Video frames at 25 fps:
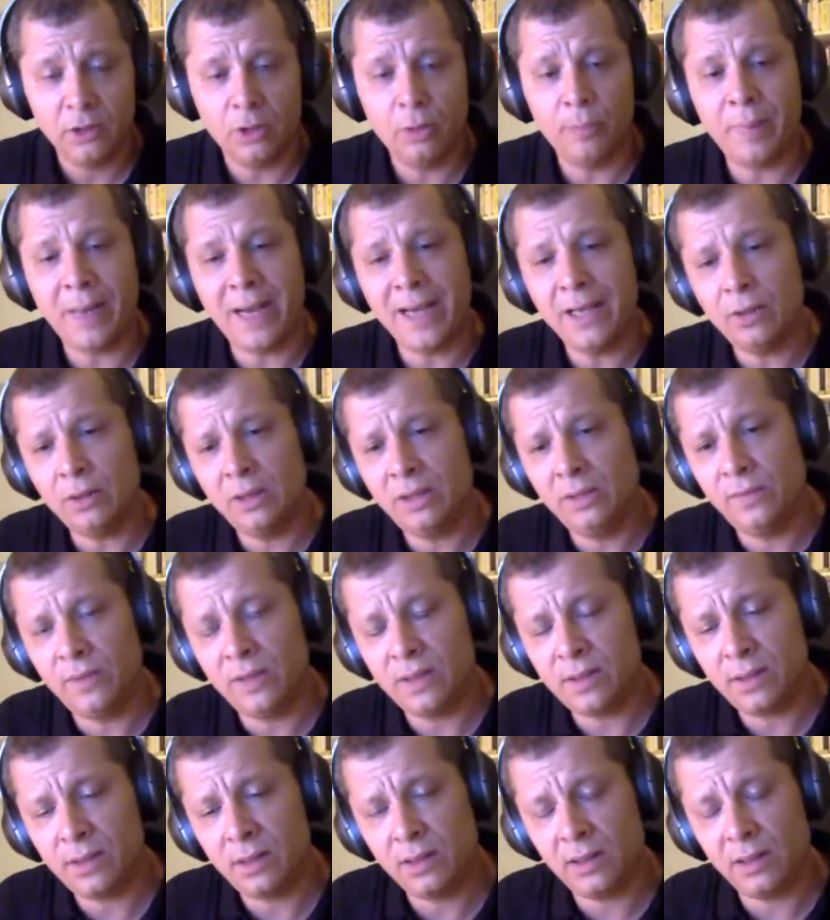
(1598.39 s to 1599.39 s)
The
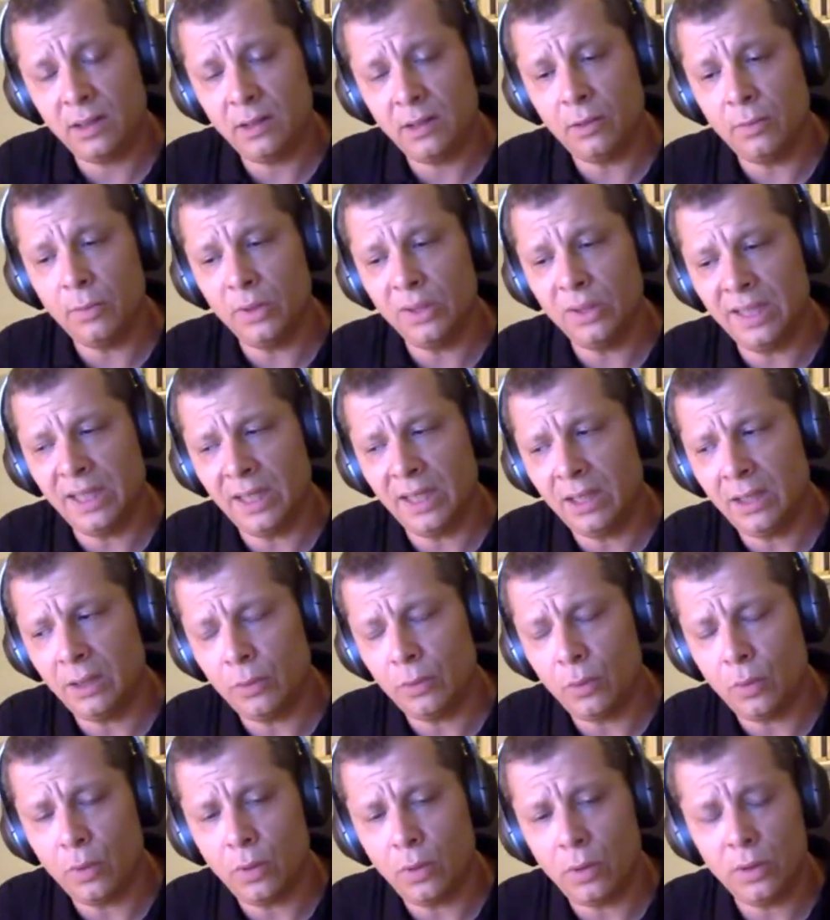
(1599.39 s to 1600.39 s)
biodiversity in the
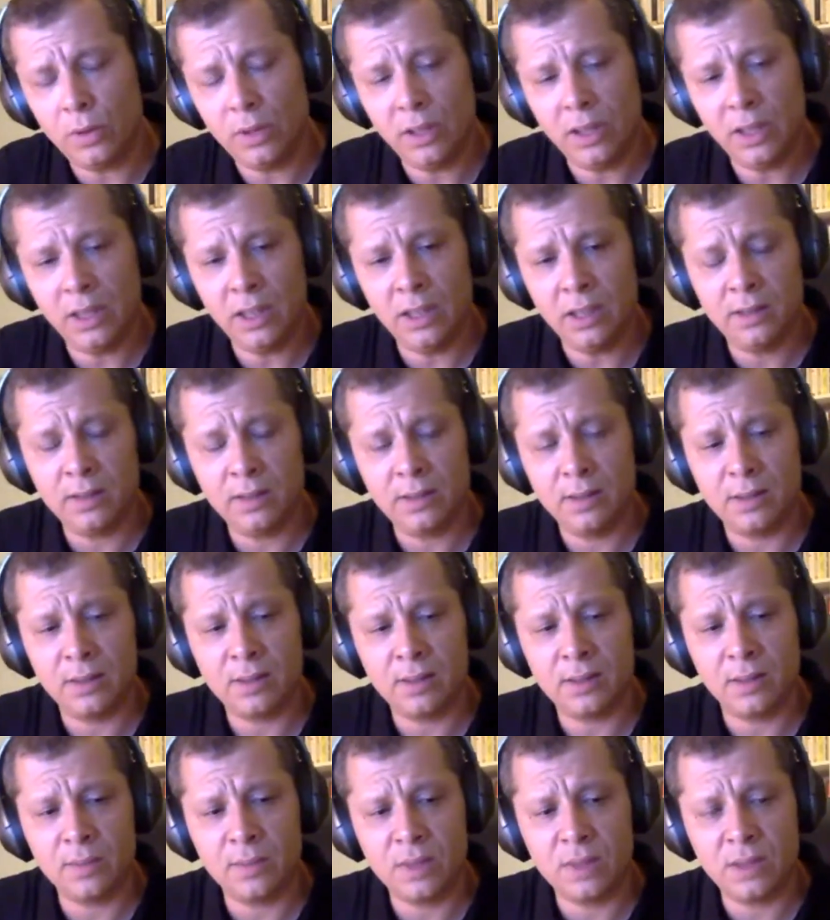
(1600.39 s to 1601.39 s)
monetarian world
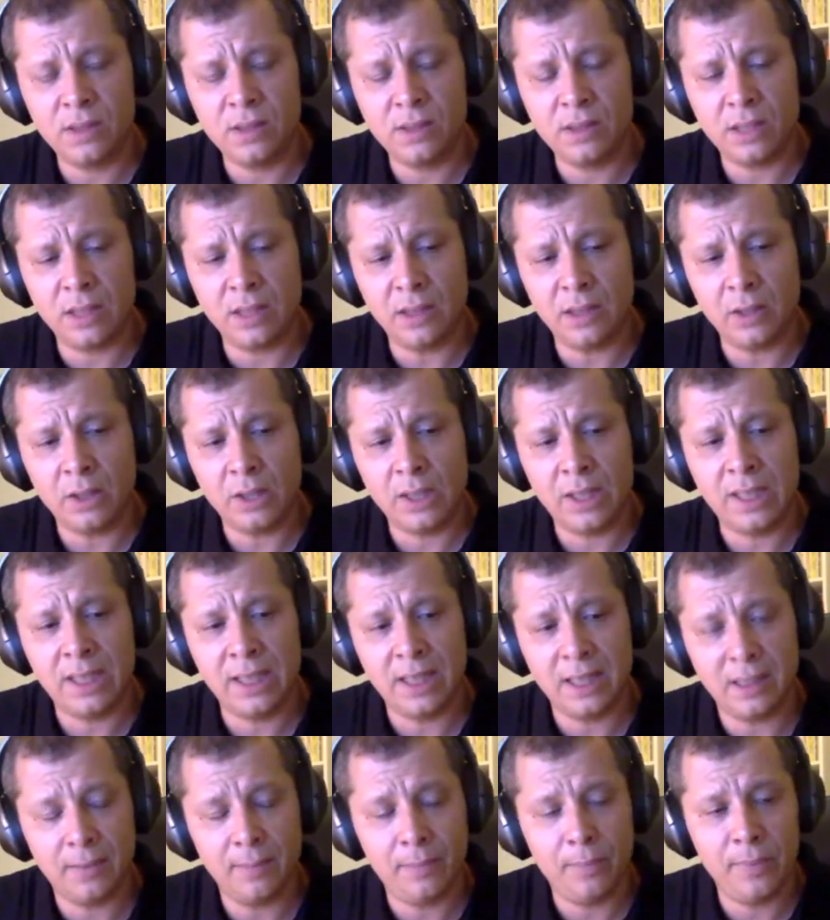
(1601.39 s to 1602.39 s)
is something that
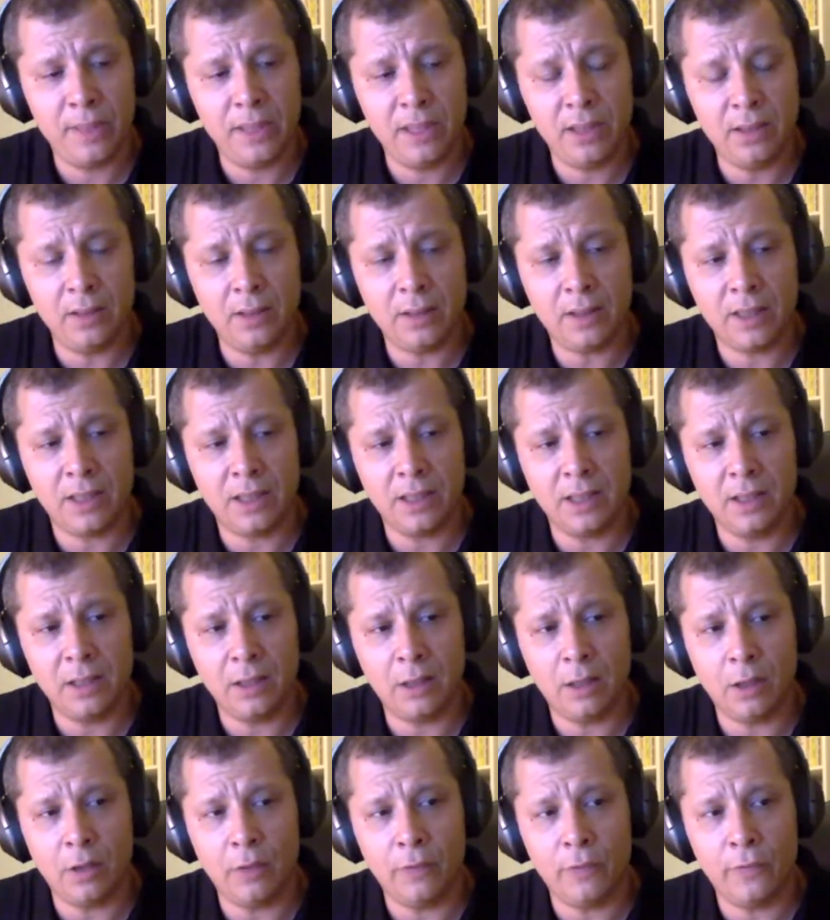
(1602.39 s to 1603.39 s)
can be a kind
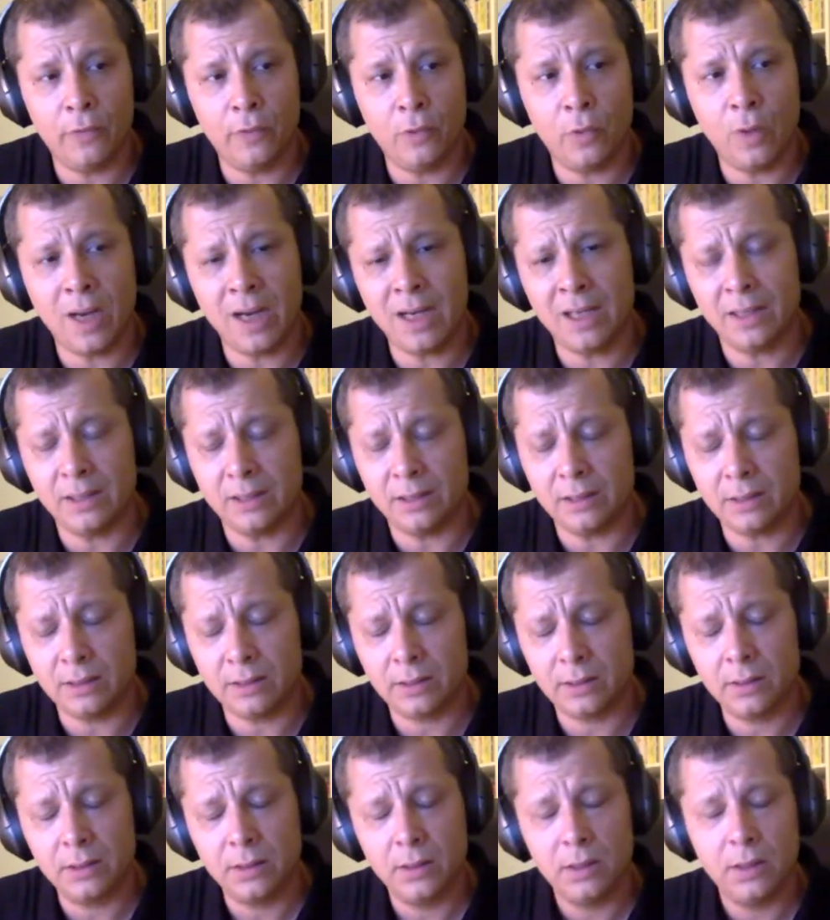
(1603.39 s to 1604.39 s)
of guarantee